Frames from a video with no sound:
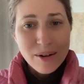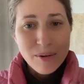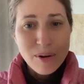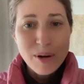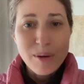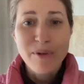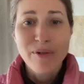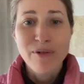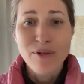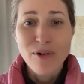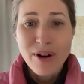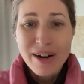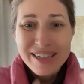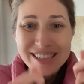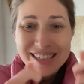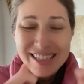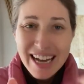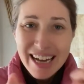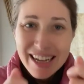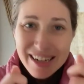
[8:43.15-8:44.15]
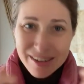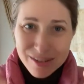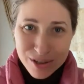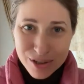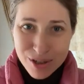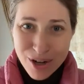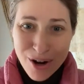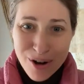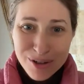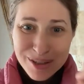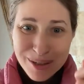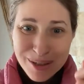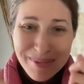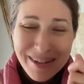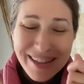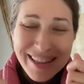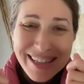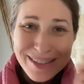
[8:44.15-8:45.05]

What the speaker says: Where before I just kind of show something